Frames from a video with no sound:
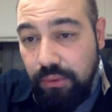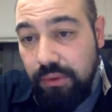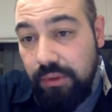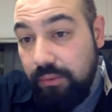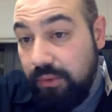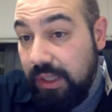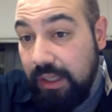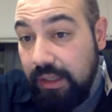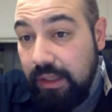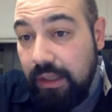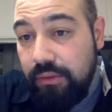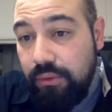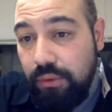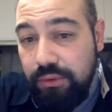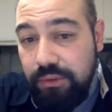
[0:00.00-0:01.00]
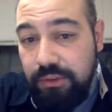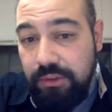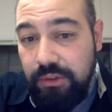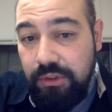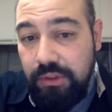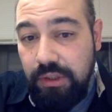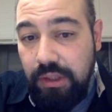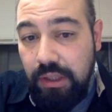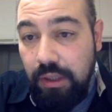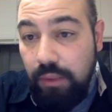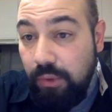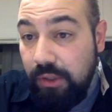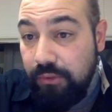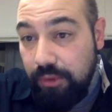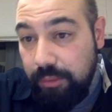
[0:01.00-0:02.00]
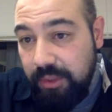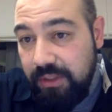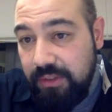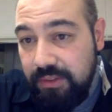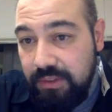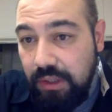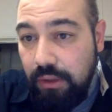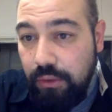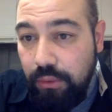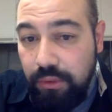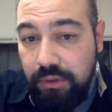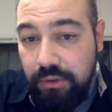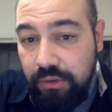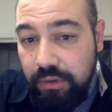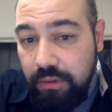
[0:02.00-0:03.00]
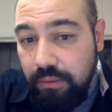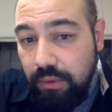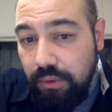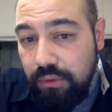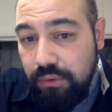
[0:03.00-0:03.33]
We cannot consider what will be the scenario in the real world.